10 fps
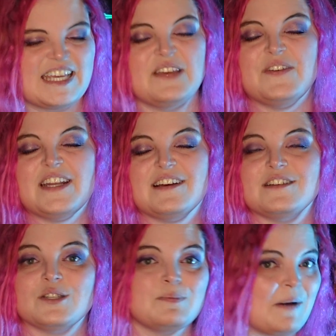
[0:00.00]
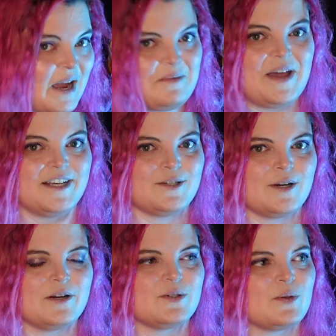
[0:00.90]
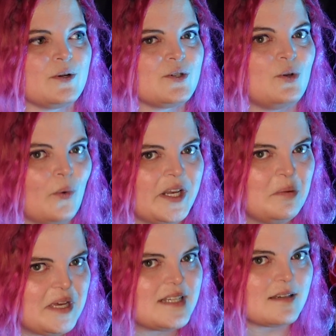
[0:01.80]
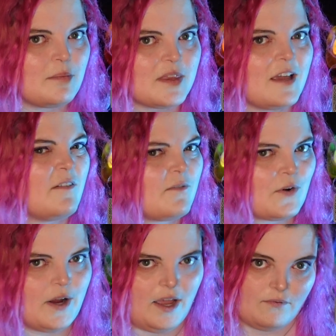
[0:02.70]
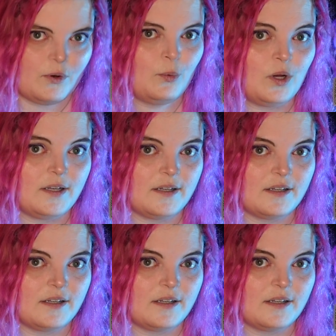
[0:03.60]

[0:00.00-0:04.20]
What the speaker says: even a spy master. So there's going to be something for everyone.